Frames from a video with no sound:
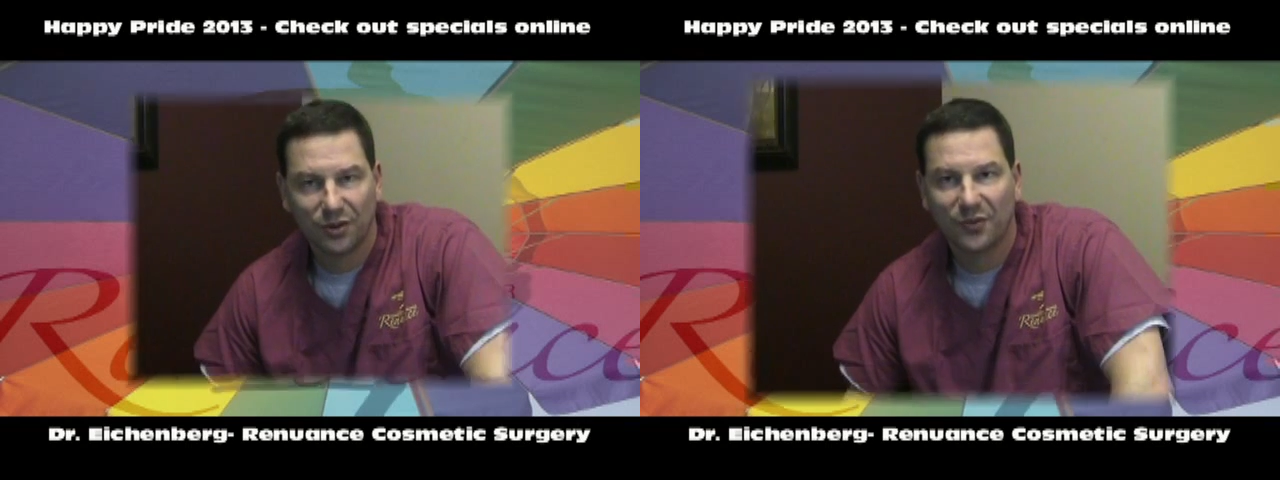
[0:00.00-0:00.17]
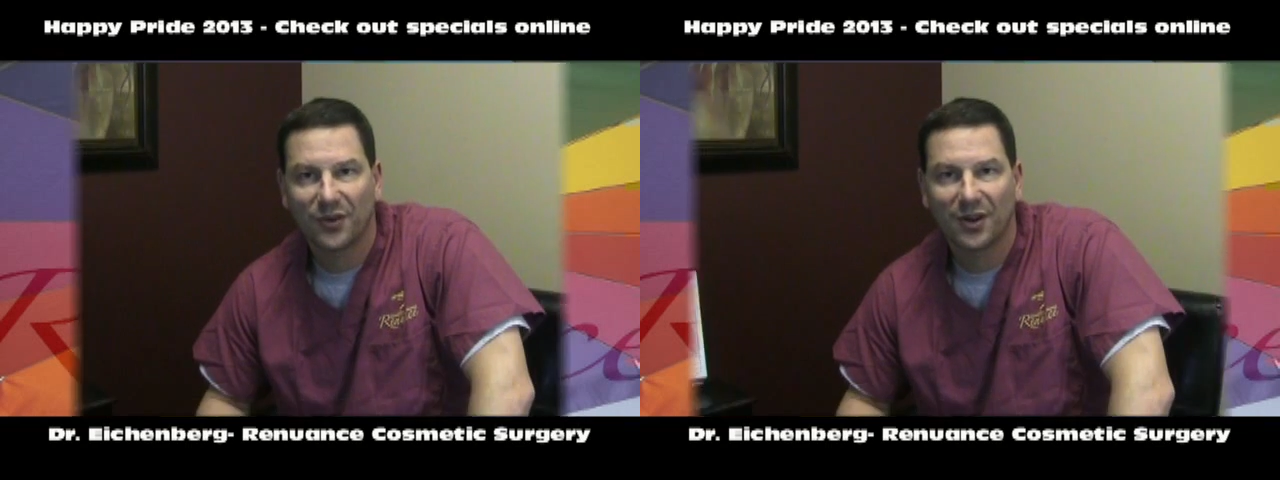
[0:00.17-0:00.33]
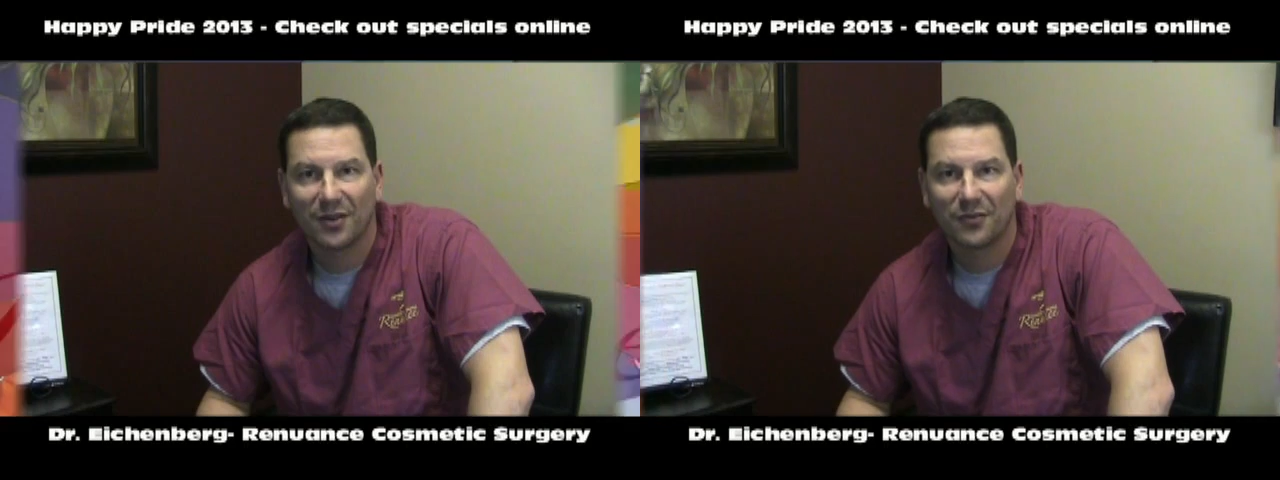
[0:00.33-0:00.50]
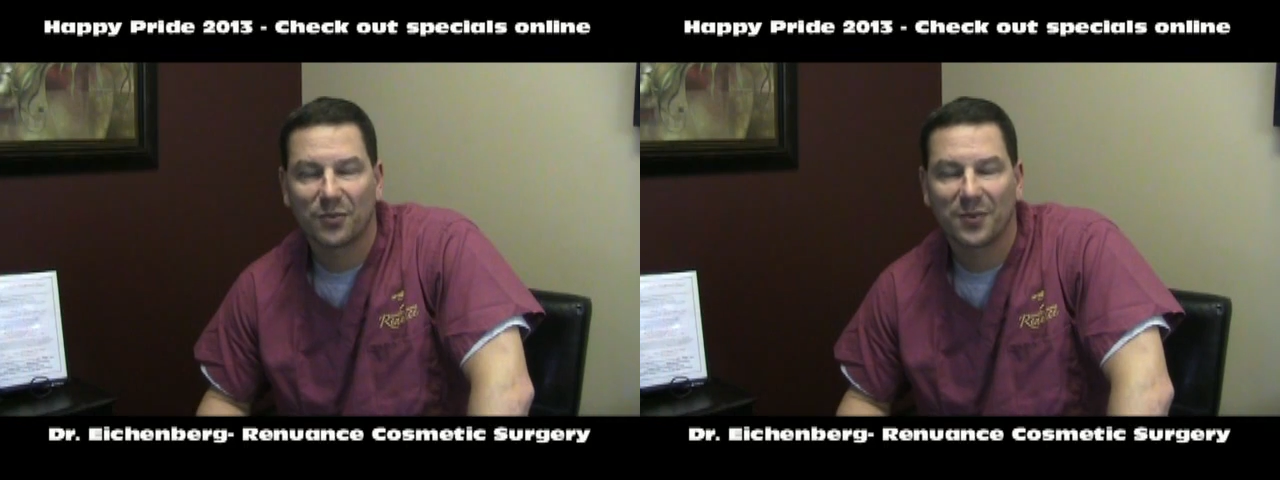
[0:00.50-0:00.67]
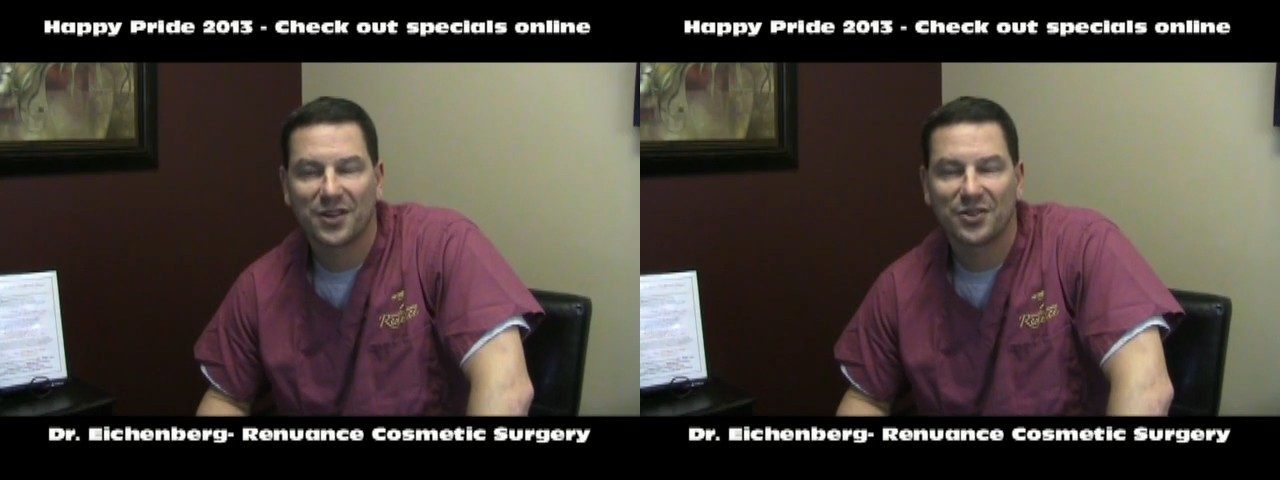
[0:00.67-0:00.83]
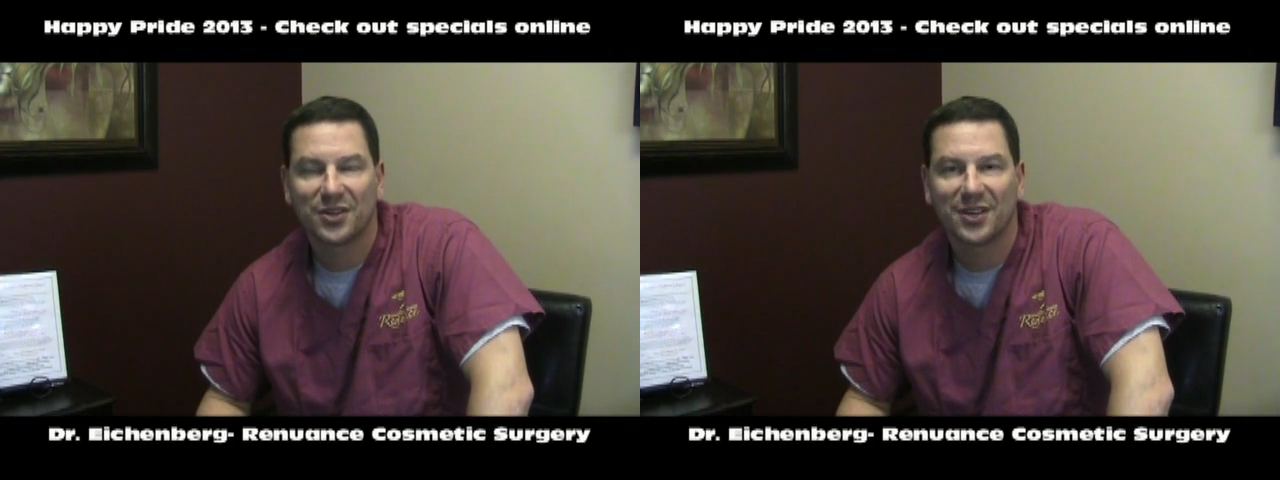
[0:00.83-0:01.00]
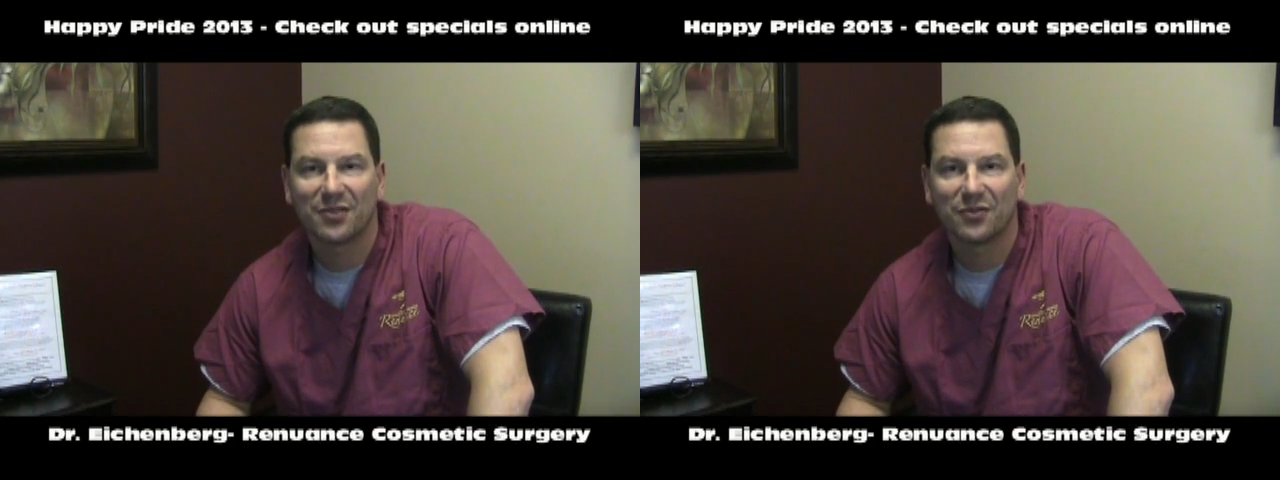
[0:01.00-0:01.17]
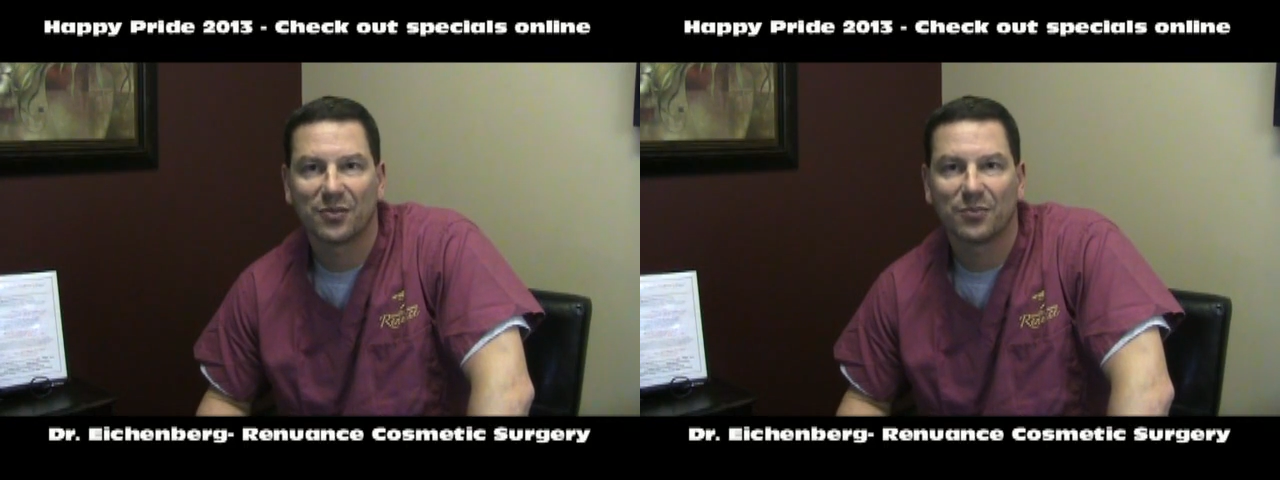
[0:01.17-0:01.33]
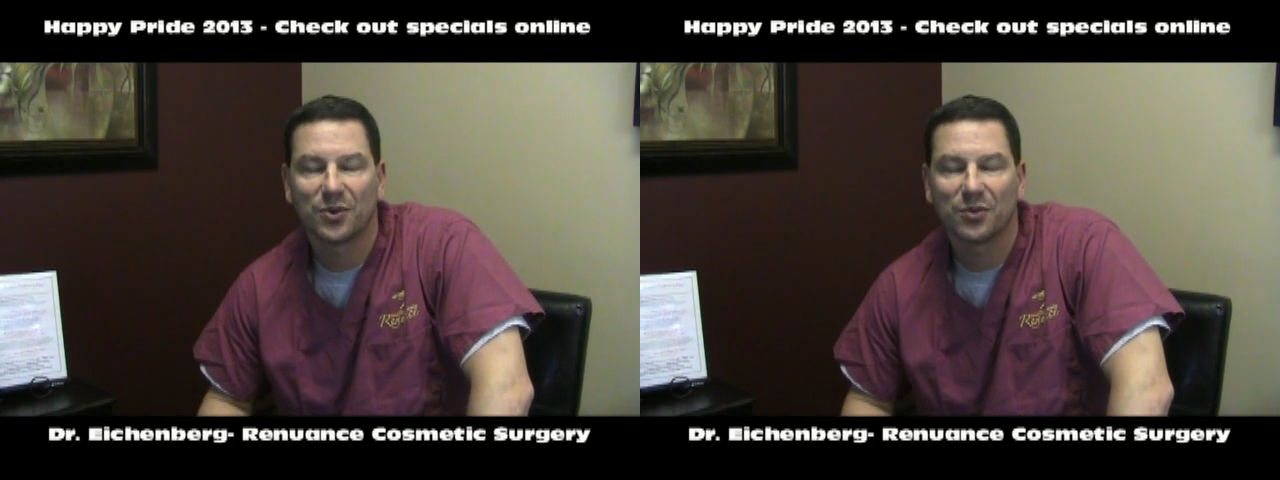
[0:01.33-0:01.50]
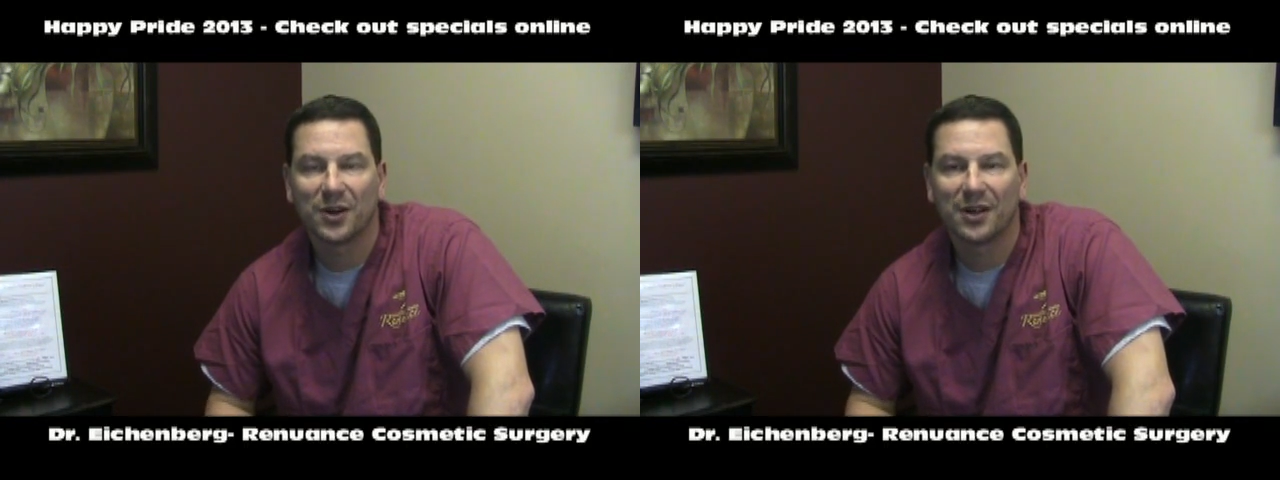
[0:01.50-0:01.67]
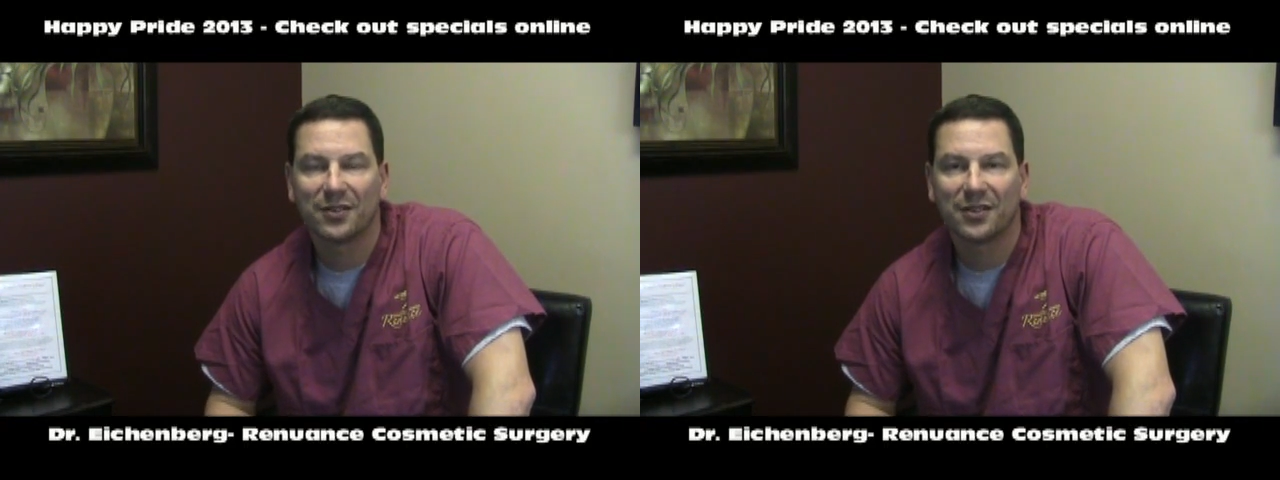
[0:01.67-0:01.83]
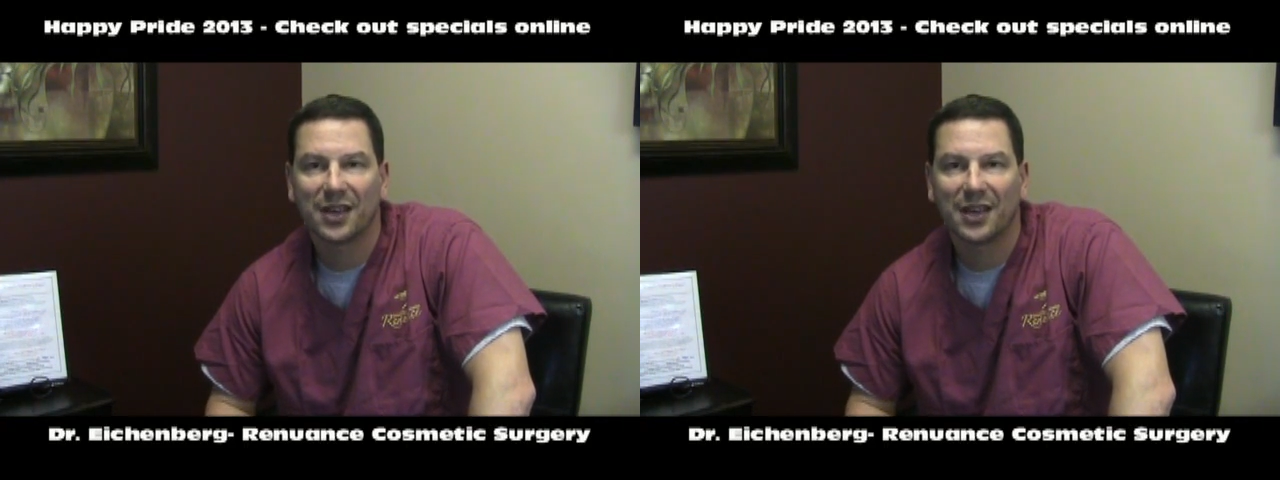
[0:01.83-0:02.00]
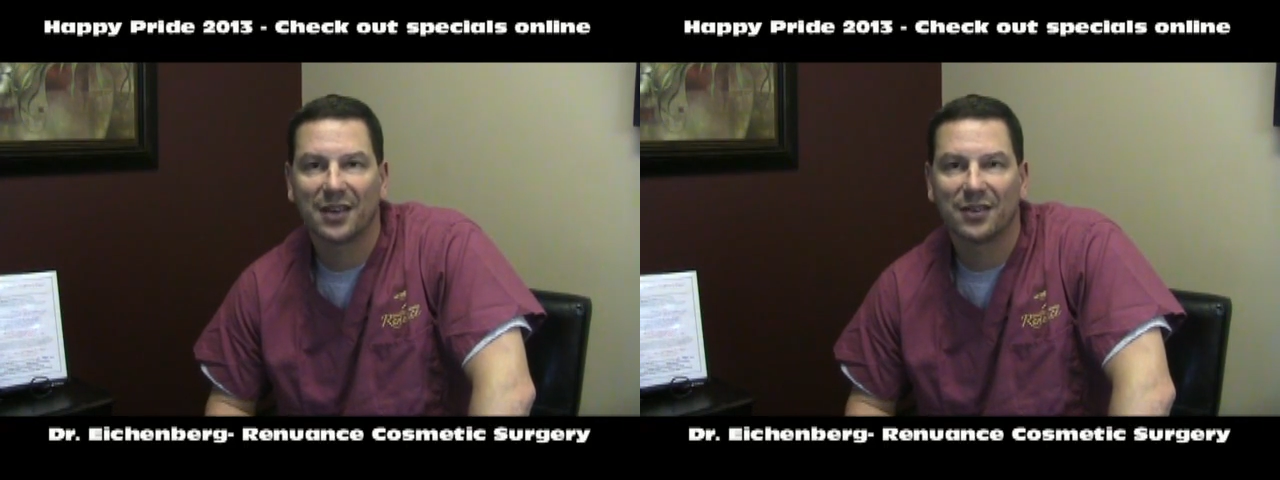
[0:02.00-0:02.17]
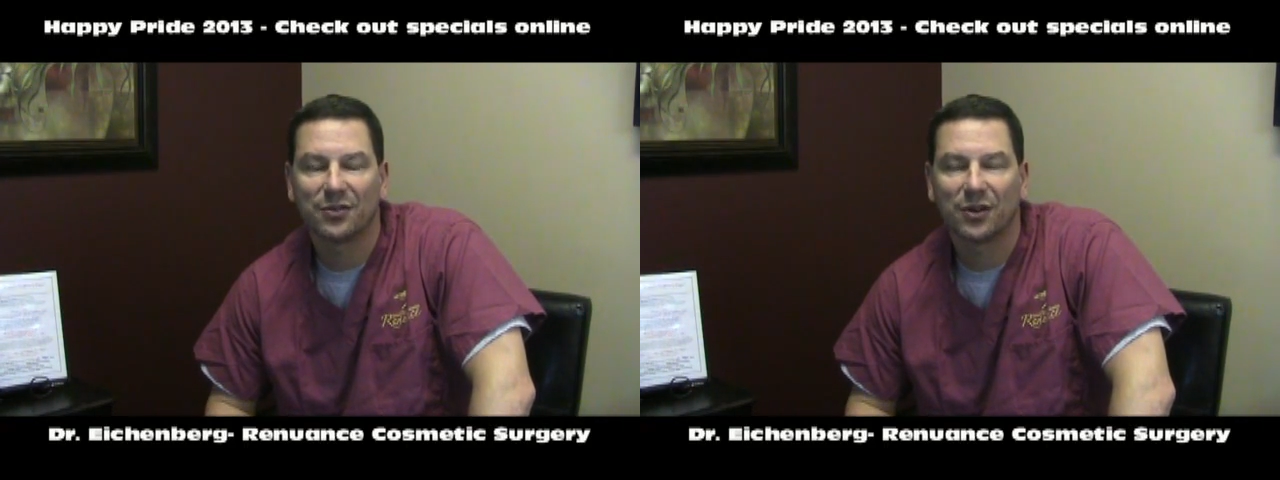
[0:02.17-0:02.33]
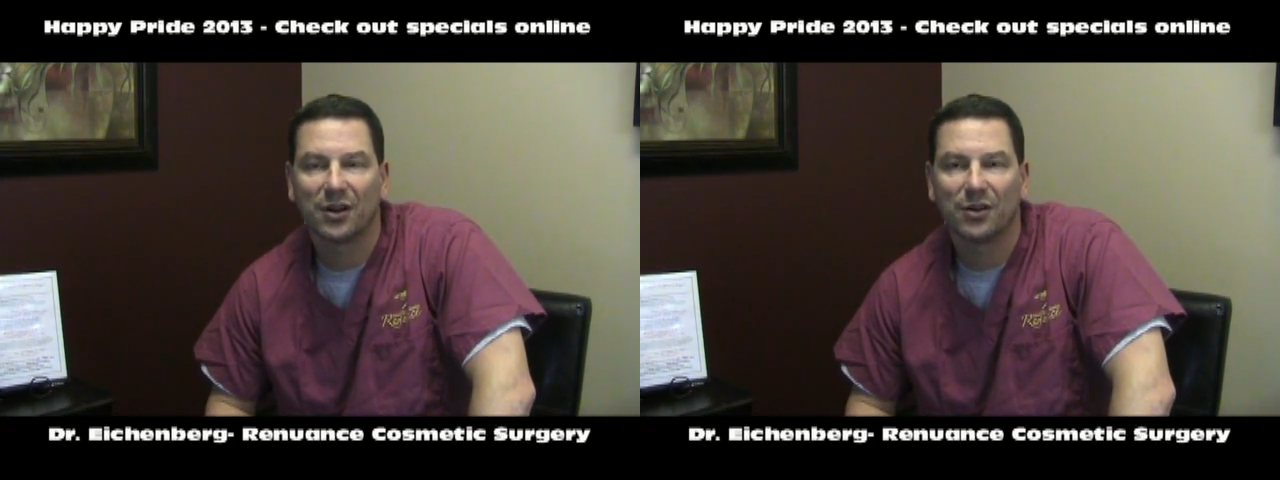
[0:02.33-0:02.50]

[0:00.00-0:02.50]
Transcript: Look for our information here from Renuance, and